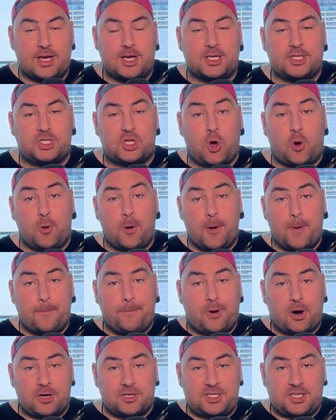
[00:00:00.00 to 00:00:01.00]
So,
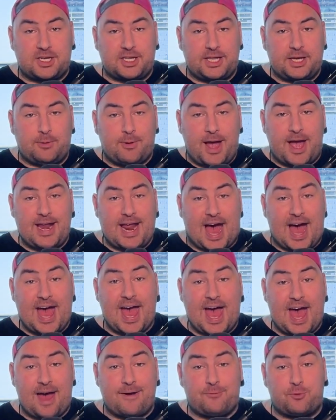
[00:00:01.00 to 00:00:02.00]
personally, right, I
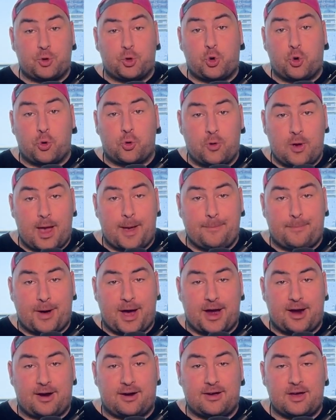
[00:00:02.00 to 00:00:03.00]
have Recruiter
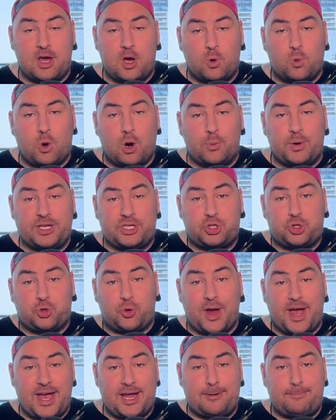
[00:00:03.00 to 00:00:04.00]
Empire, where we
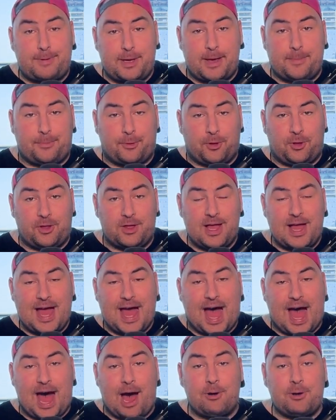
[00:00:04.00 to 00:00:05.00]
train people
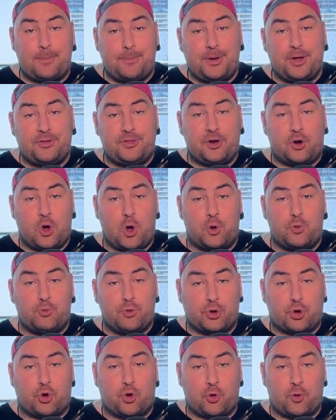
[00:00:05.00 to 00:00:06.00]
how to build their own
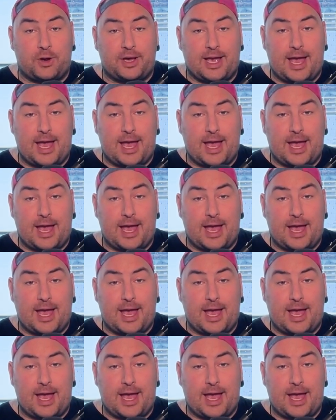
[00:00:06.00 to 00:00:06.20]
recruiting